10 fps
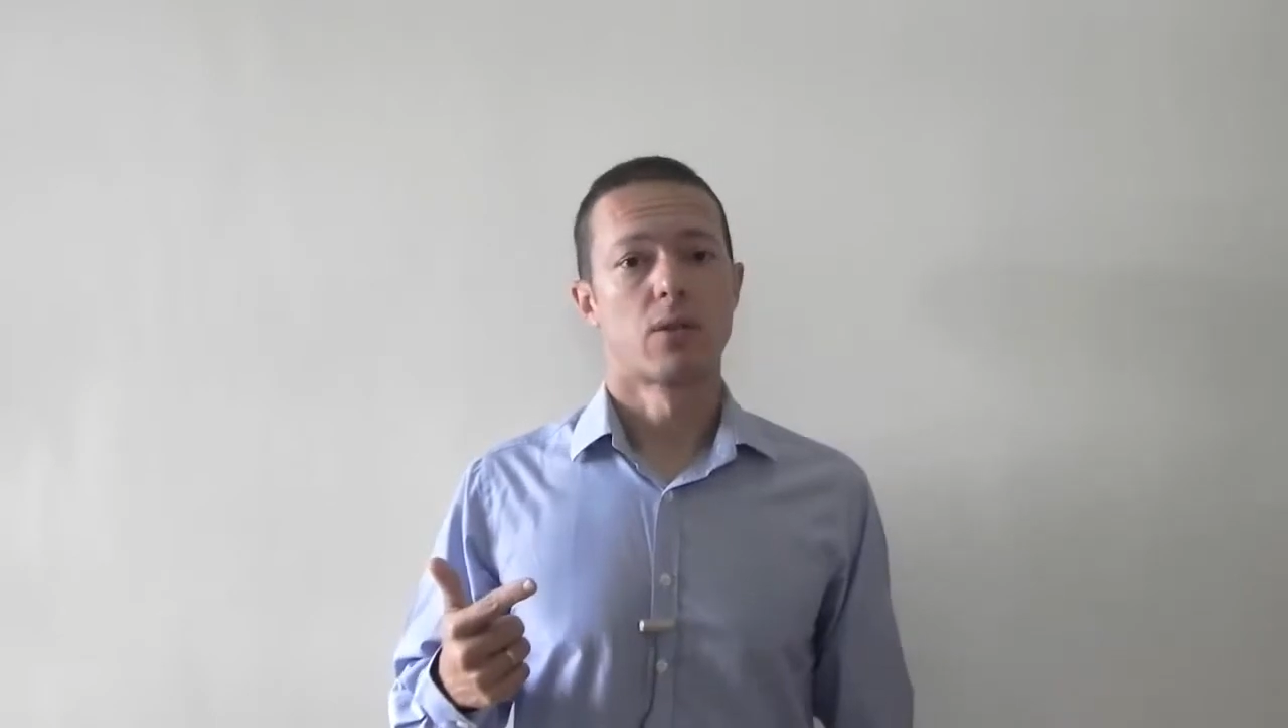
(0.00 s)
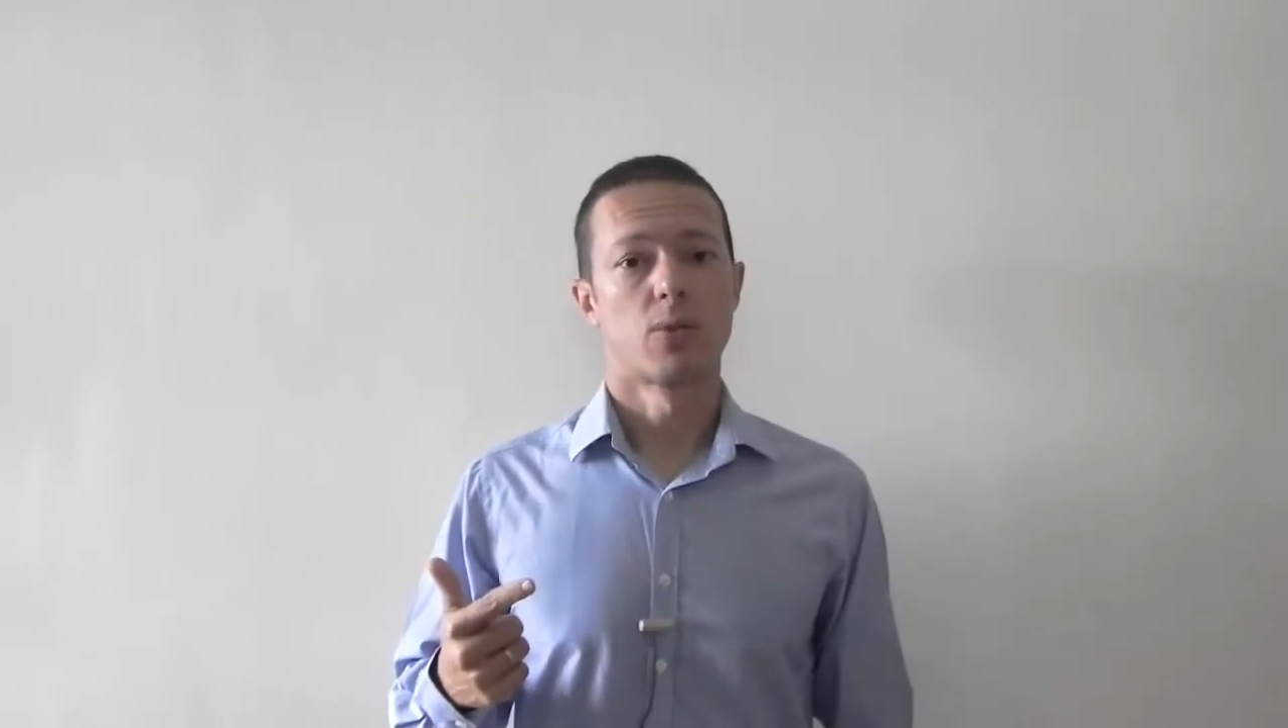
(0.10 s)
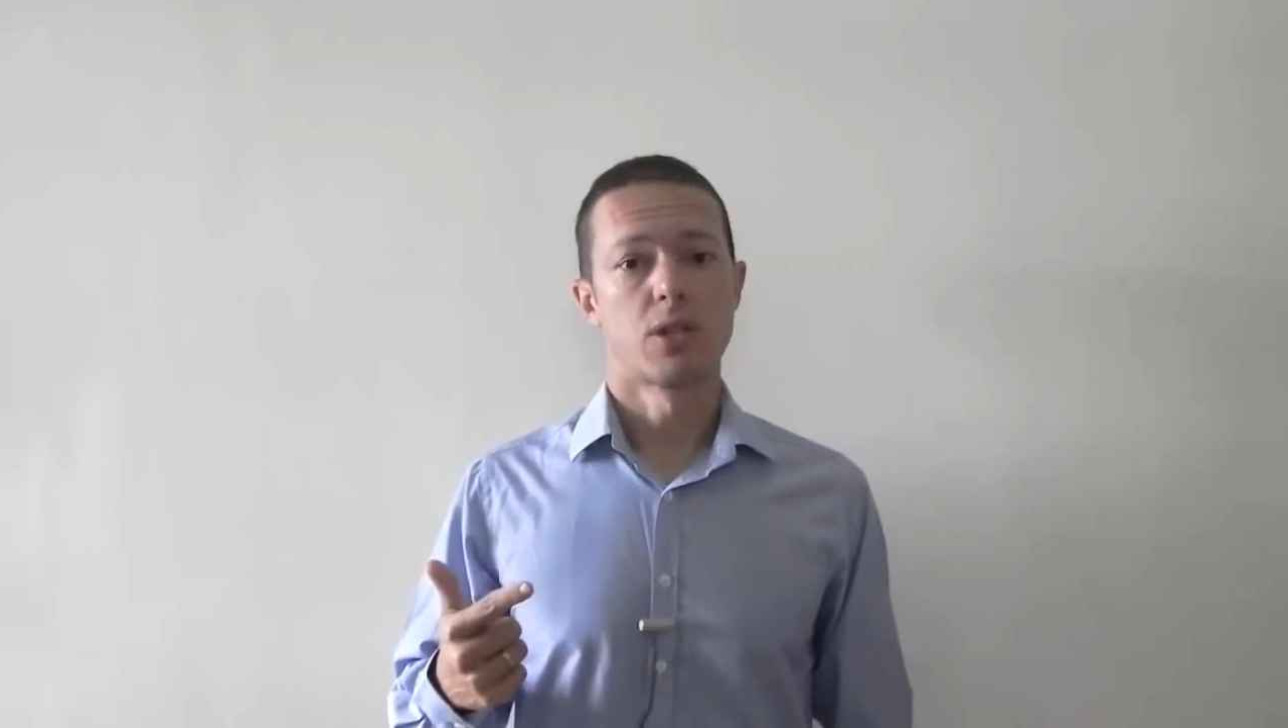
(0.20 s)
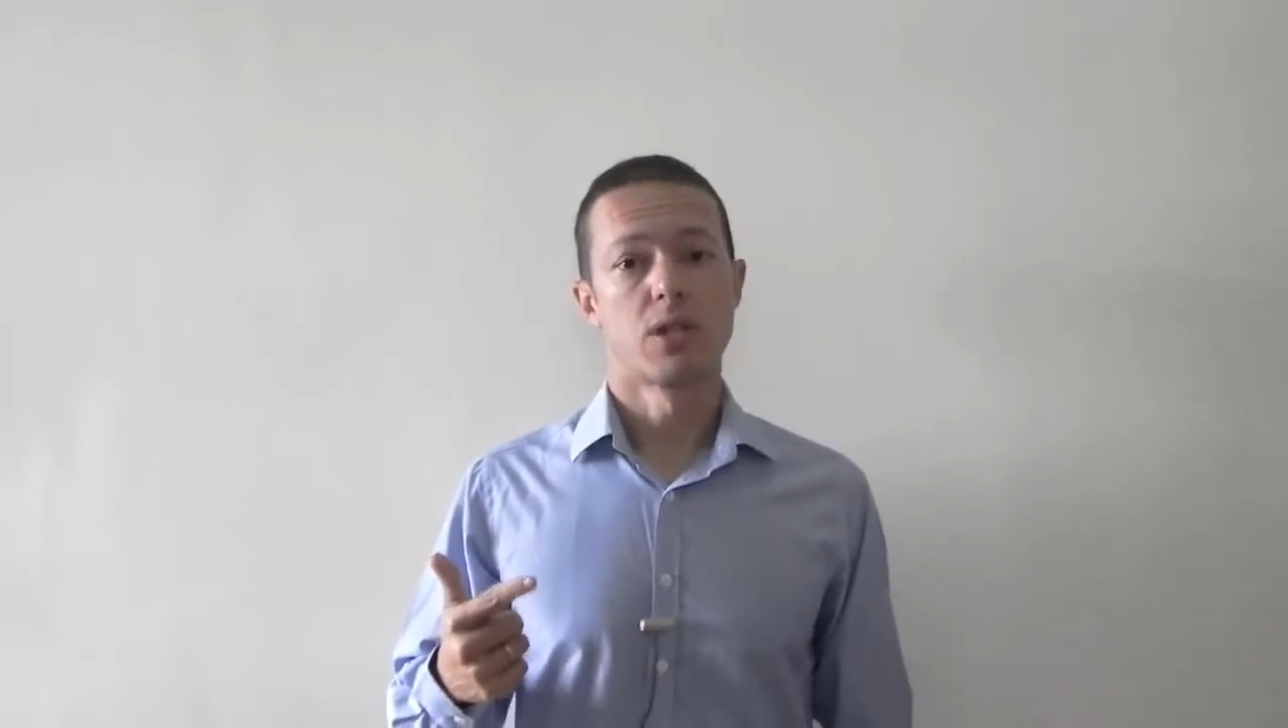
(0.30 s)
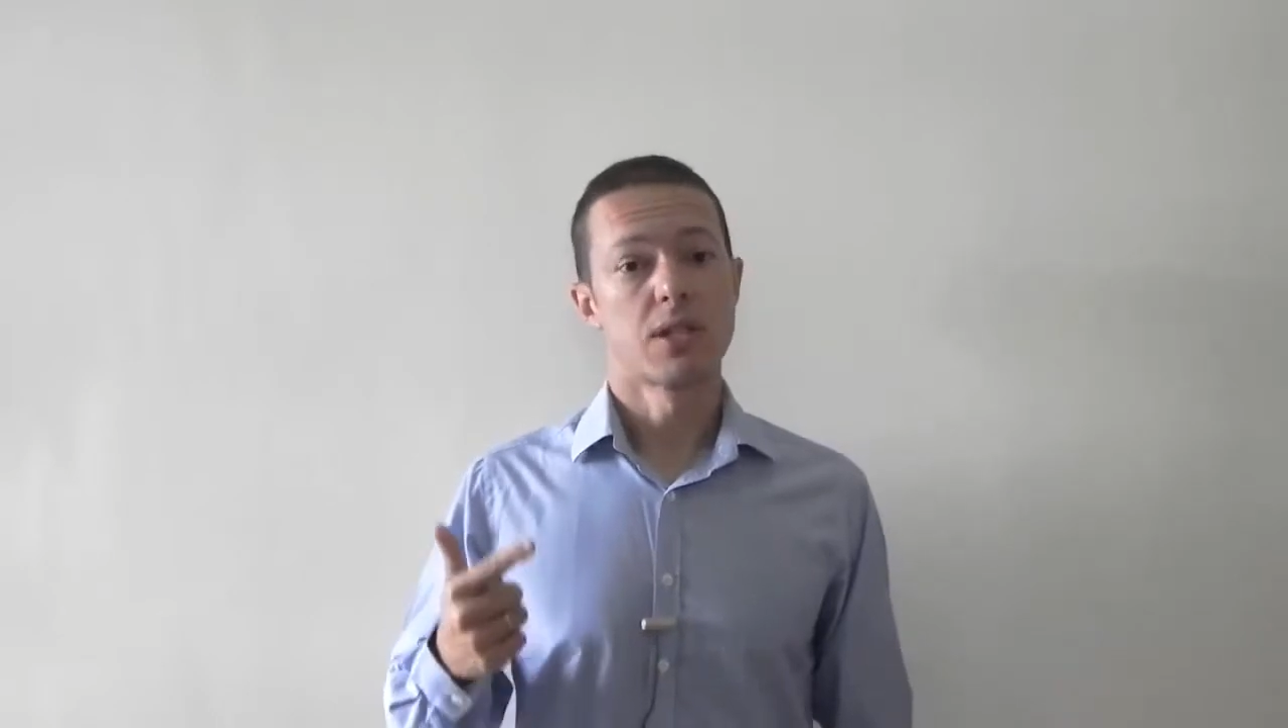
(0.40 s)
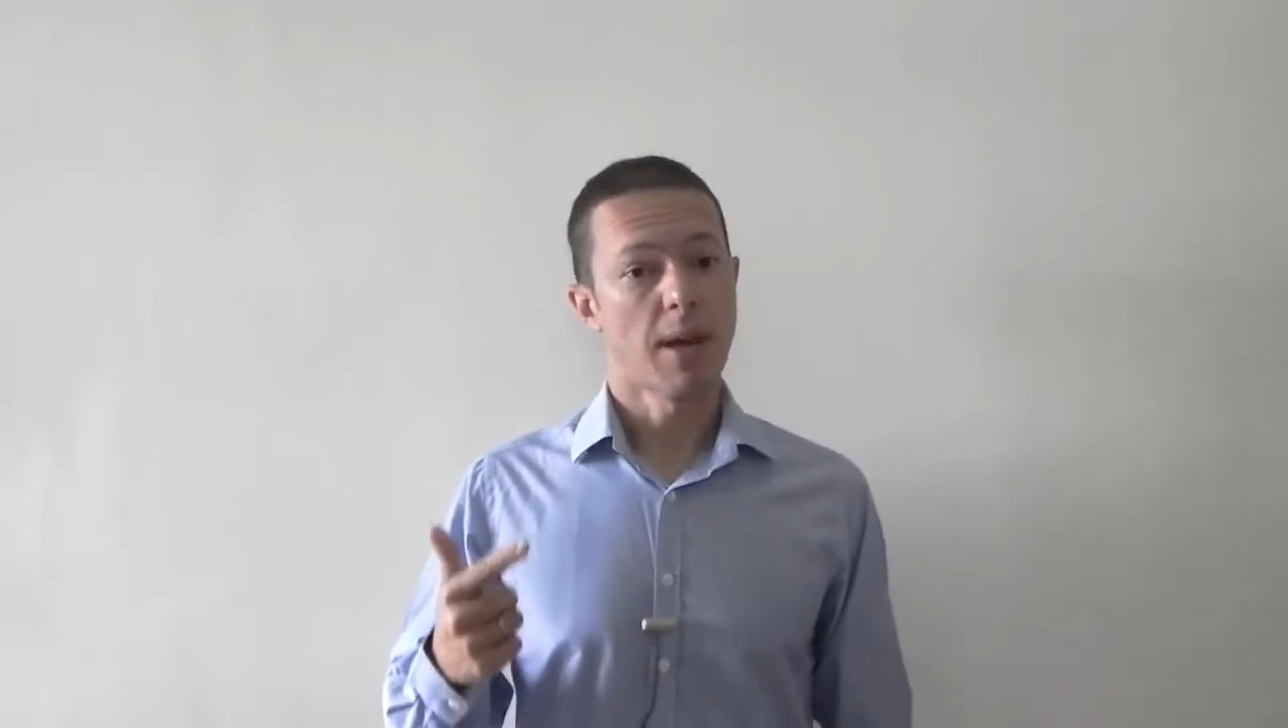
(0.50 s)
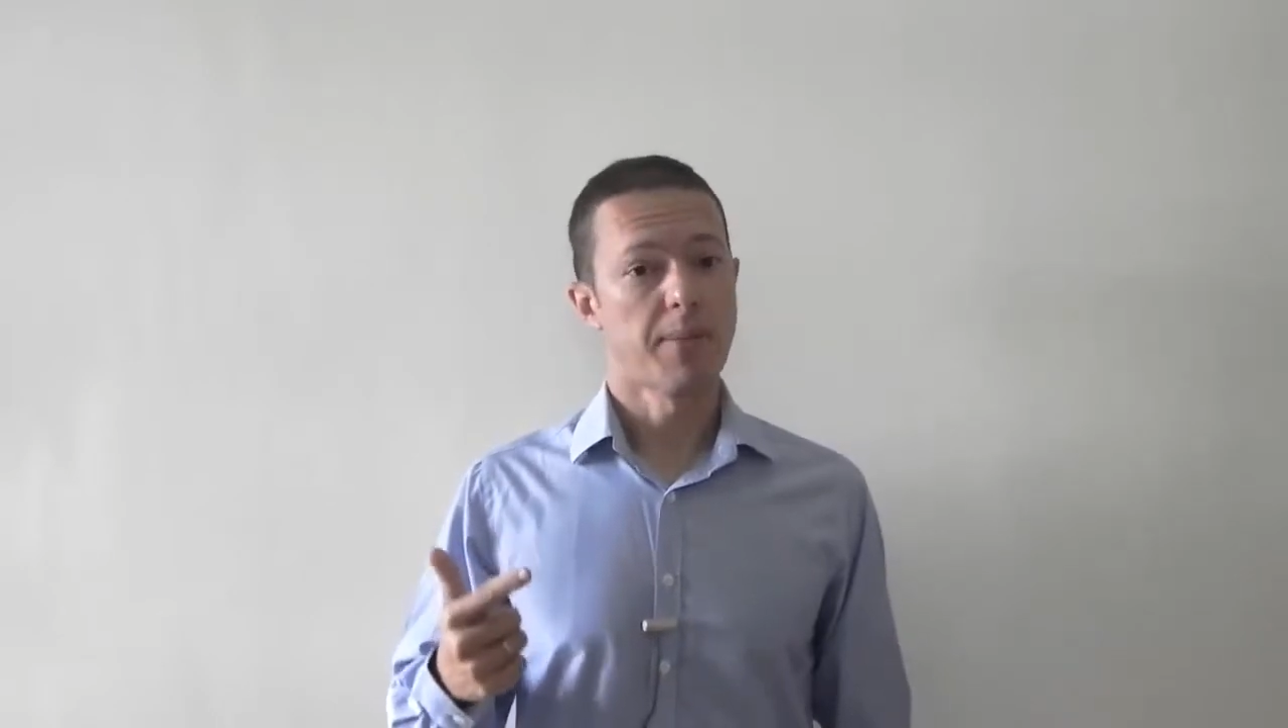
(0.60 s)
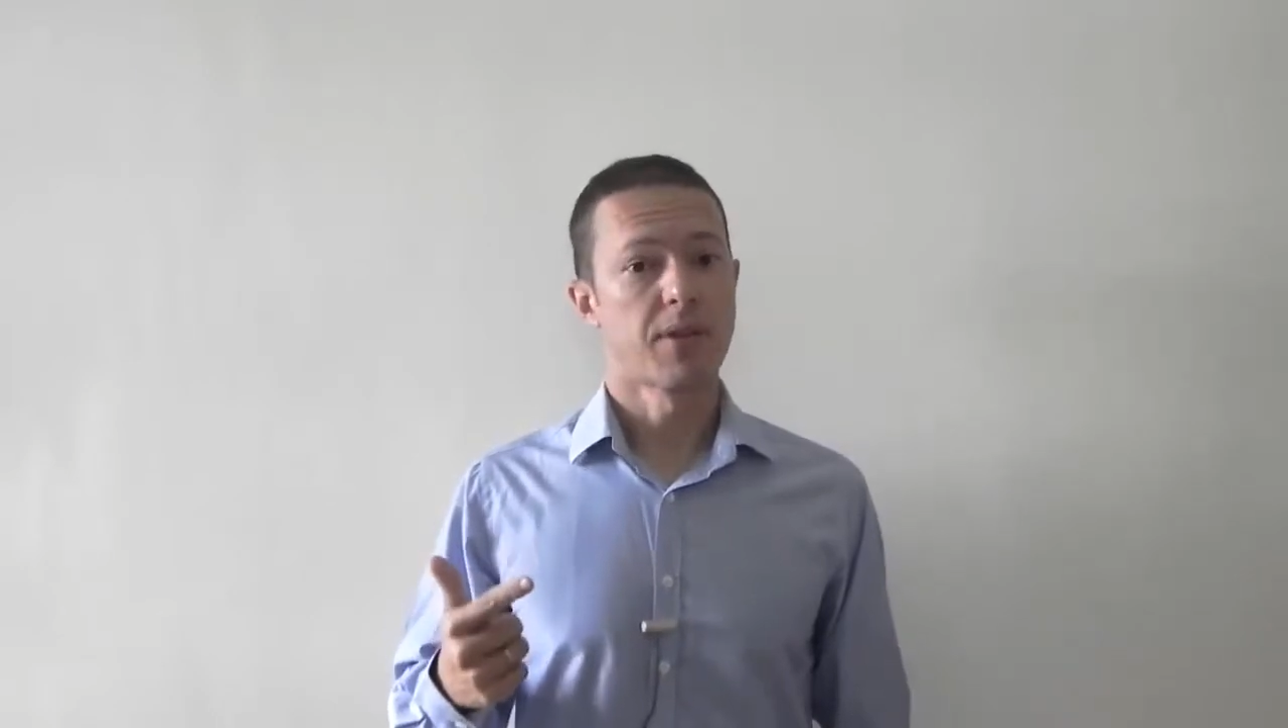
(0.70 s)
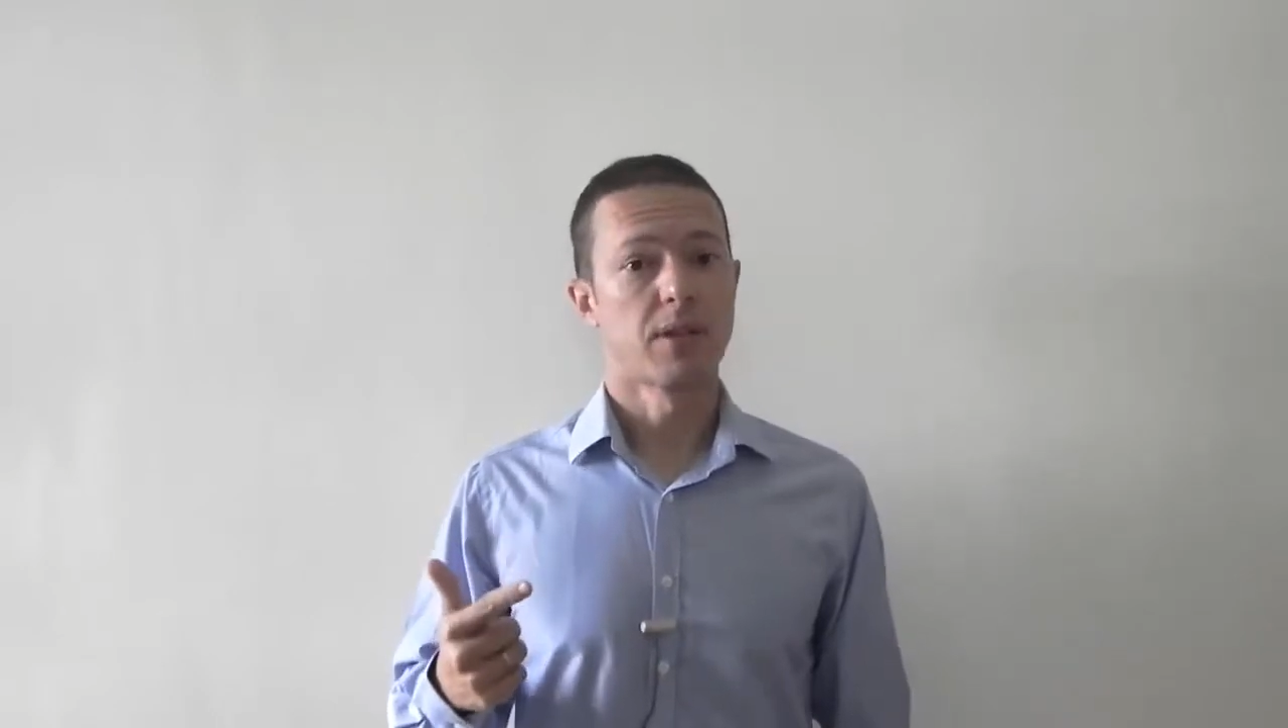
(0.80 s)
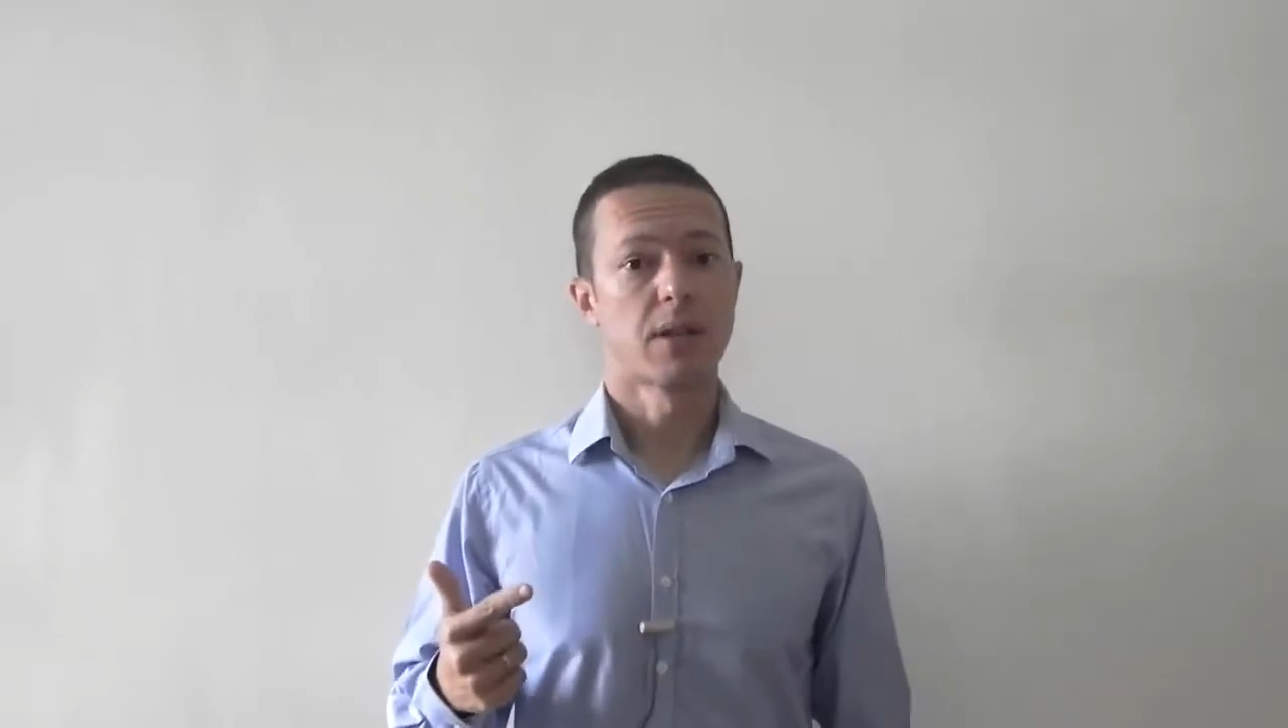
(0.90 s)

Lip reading: which is something